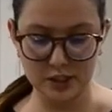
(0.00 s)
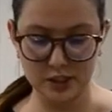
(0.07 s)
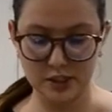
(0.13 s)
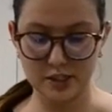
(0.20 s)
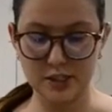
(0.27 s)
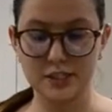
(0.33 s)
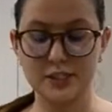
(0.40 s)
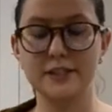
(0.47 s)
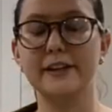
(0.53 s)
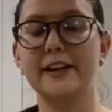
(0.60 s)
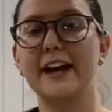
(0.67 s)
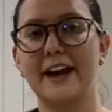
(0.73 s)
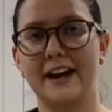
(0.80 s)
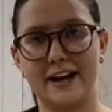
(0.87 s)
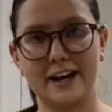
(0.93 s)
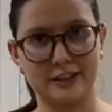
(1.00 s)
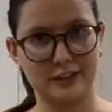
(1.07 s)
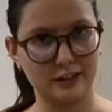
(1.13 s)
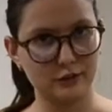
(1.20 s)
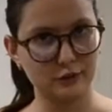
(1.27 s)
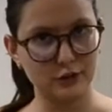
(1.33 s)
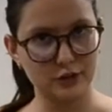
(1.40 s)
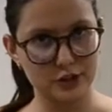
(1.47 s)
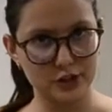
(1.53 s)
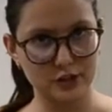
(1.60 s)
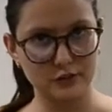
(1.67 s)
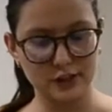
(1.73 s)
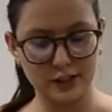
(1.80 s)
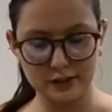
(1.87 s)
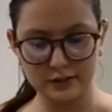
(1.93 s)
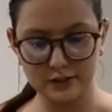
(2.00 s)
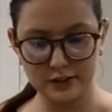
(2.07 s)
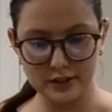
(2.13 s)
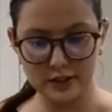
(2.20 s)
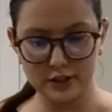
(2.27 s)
is Cathy's version of it,